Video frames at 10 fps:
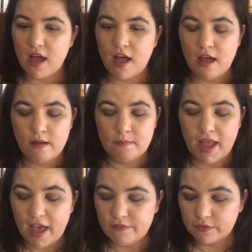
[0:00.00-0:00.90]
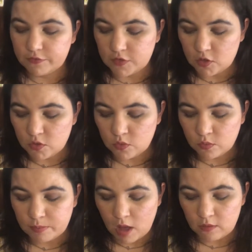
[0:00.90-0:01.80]
I have a
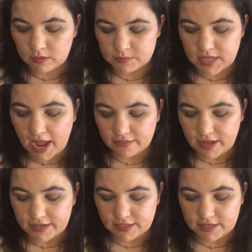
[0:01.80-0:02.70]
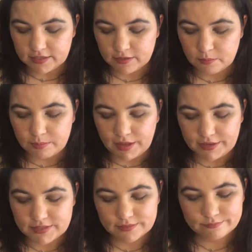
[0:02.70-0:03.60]
few poems highlighted,
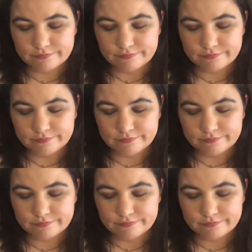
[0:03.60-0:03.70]
but